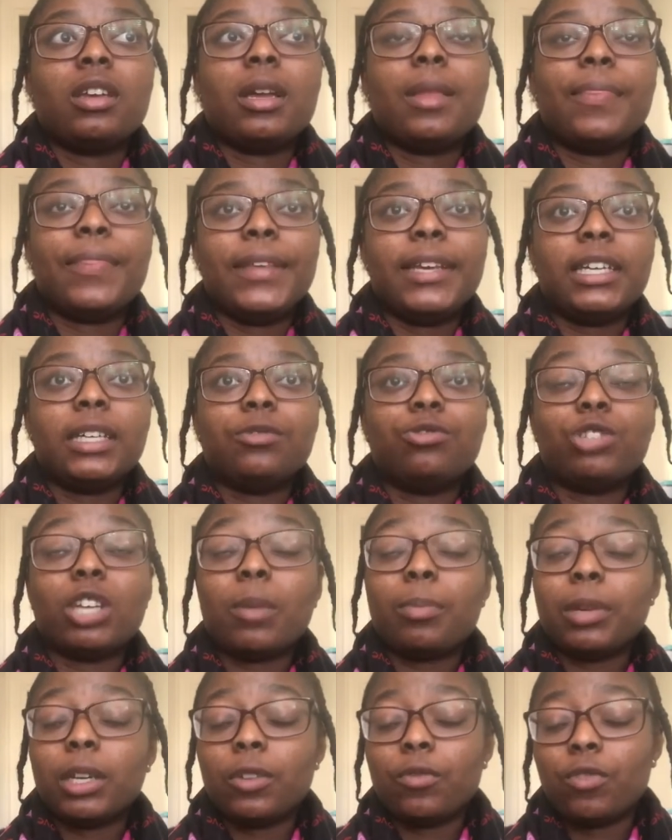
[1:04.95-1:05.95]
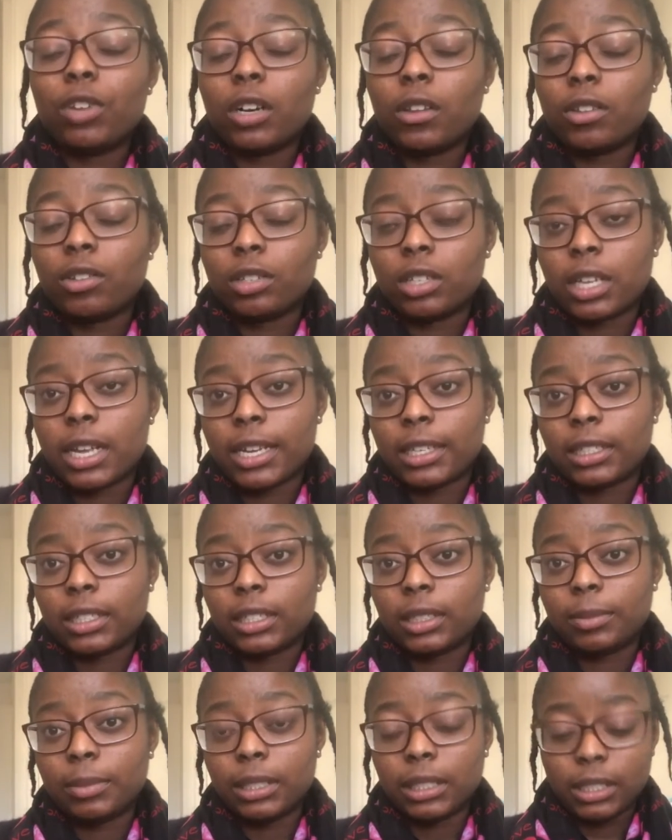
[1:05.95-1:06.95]
I'm thinking of dropping one of those
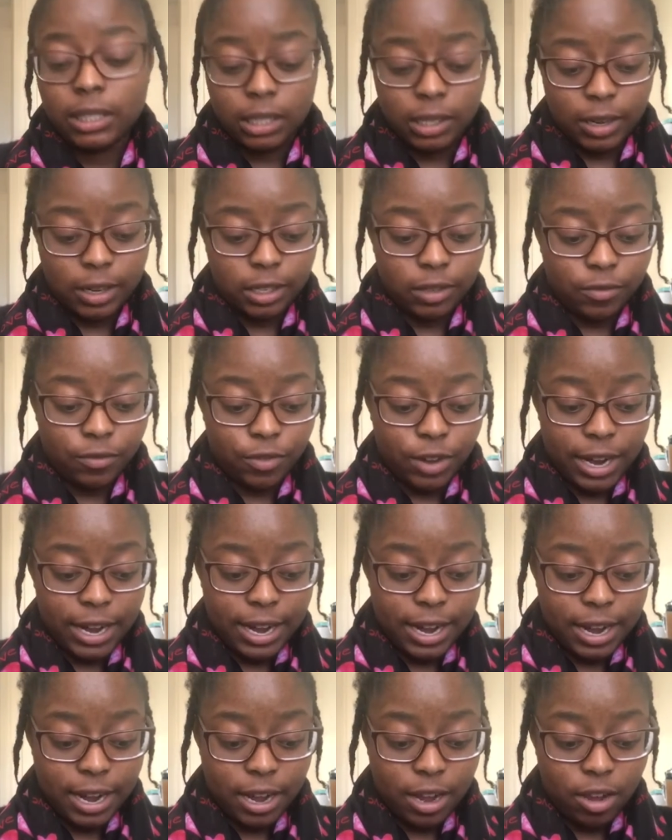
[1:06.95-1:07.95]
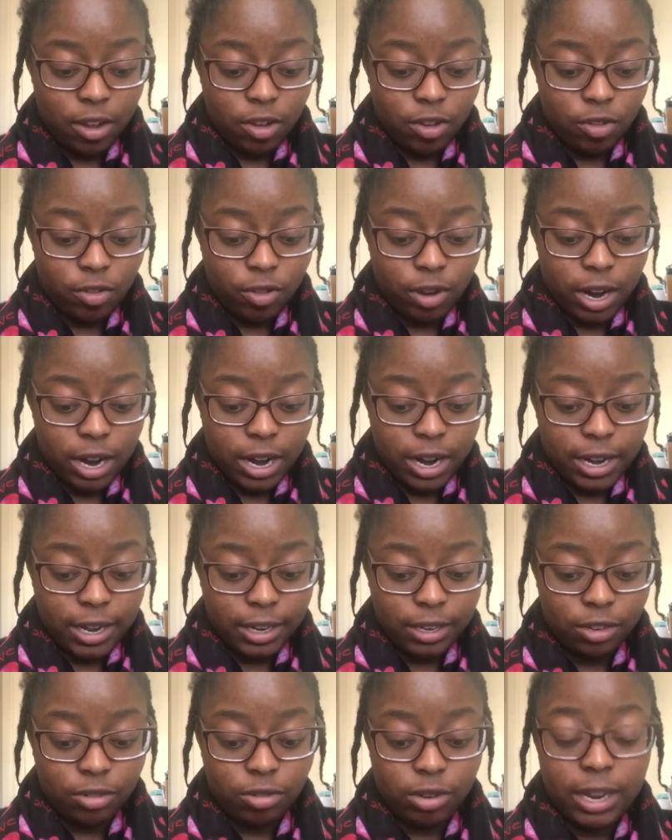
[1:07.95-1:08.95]
classes because as of right now,
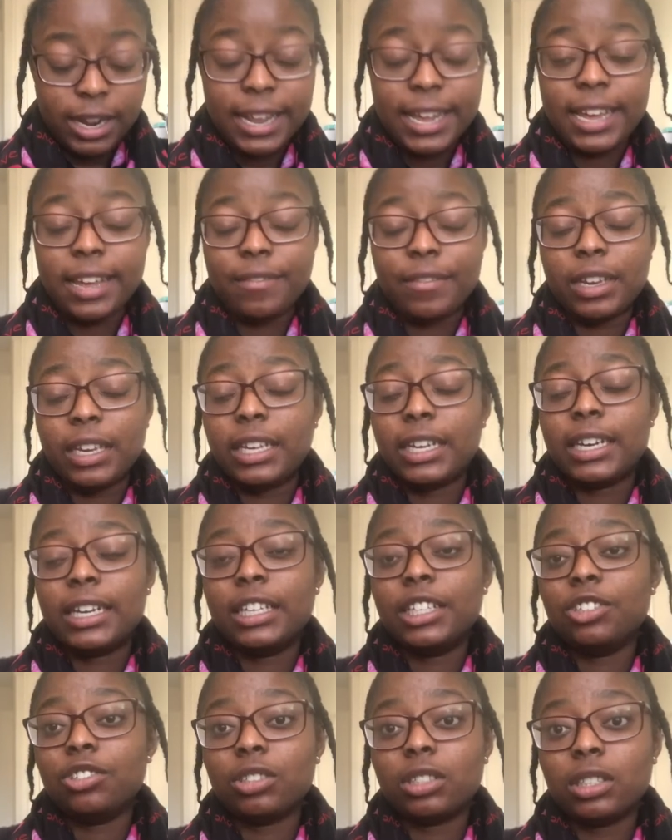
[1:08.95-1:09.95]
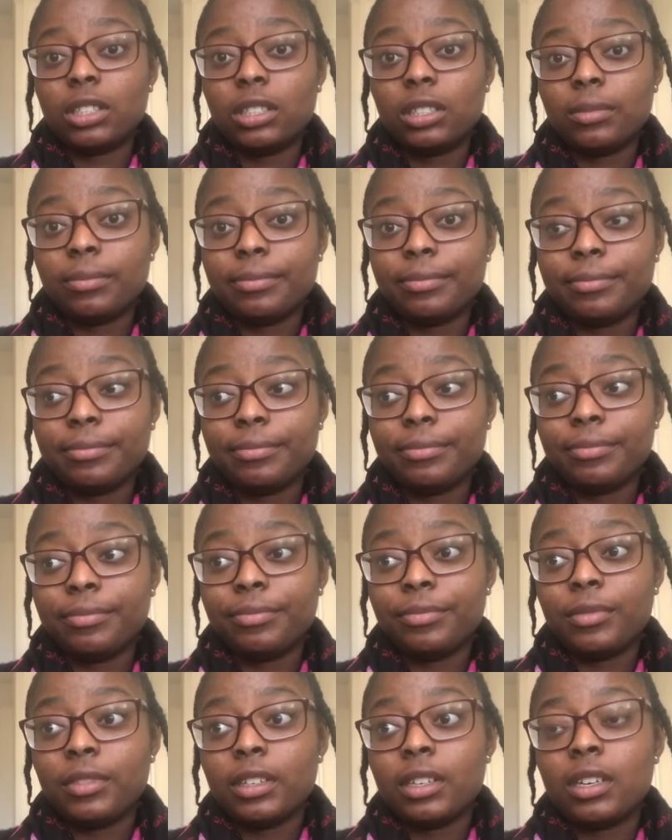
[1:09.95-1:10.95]
I do not have any kind of interest in it.
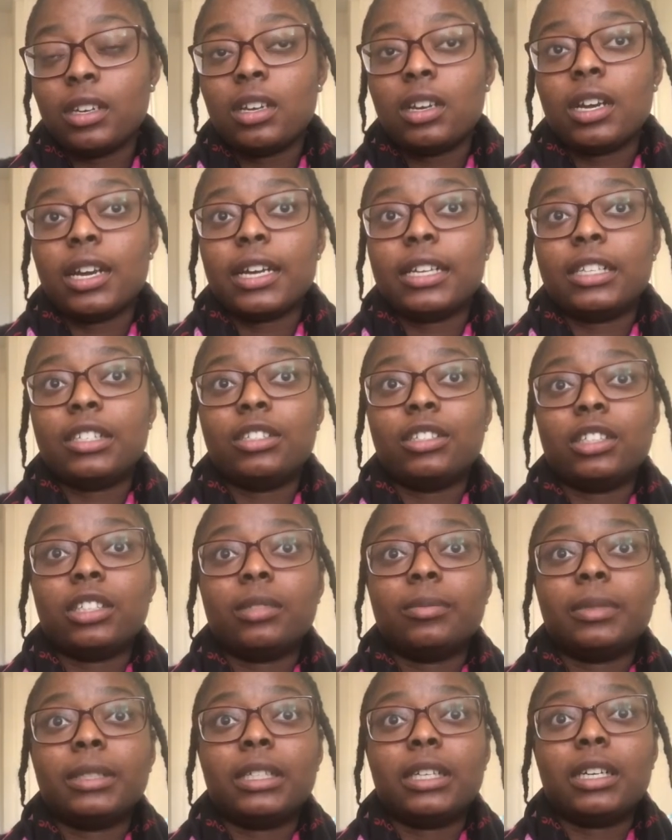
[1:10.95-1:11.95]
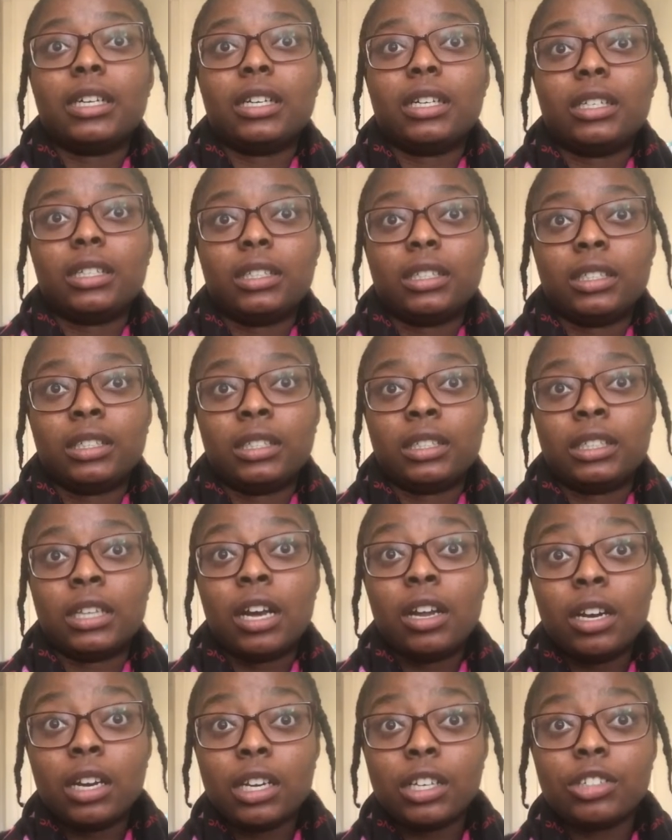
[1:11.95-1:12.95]
I took it because it
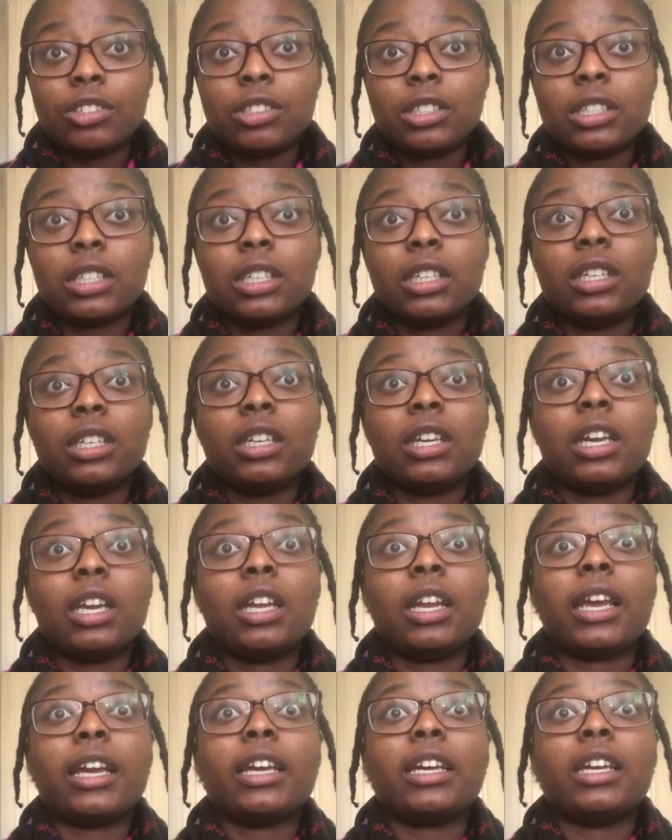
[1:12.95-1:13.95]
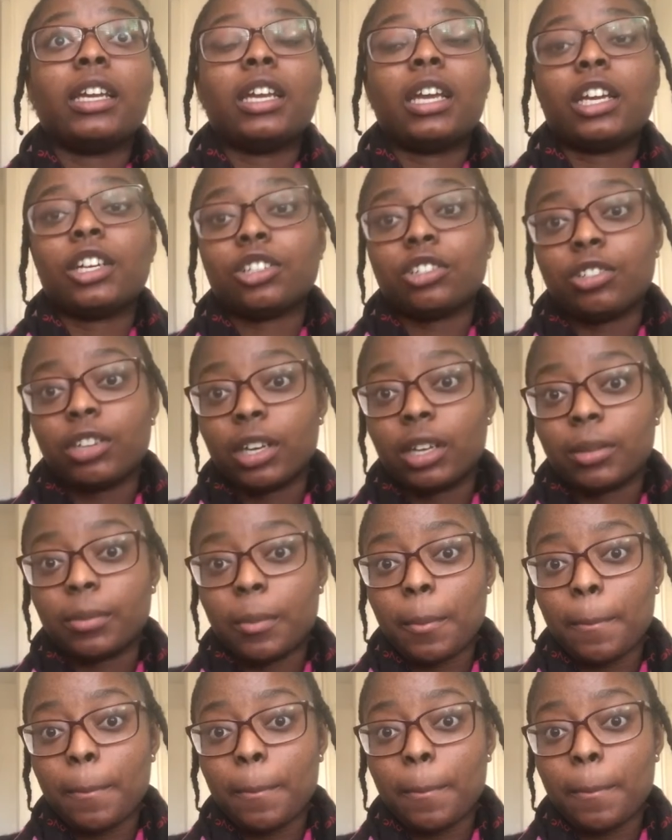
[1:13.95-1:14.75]
sounded interesting and I could get an extra credit.